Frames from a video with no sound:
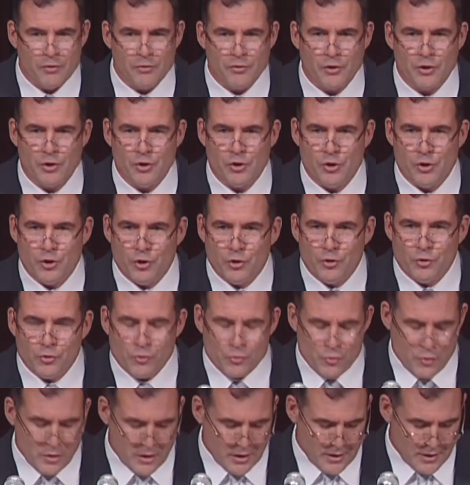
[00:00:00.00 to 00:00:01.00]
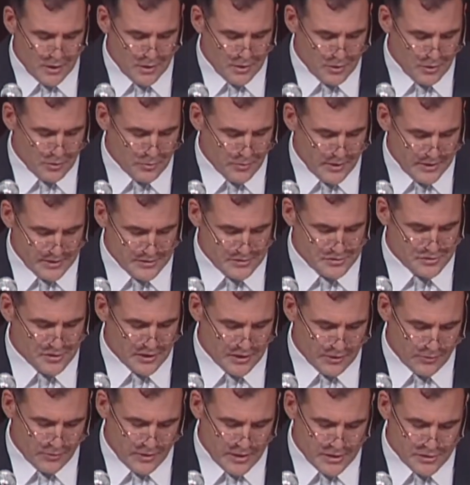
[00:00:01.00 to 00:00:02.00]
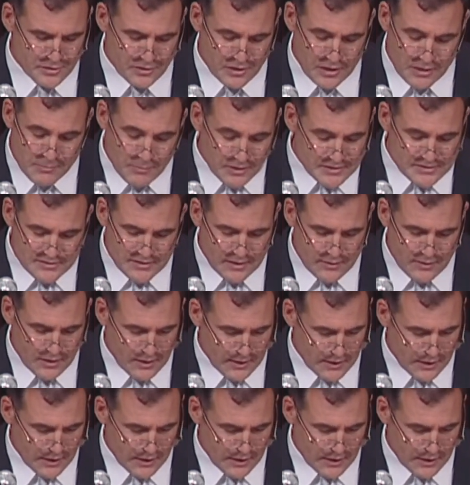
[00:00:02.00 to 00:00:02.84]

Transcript: the new greatest generation. I must say that I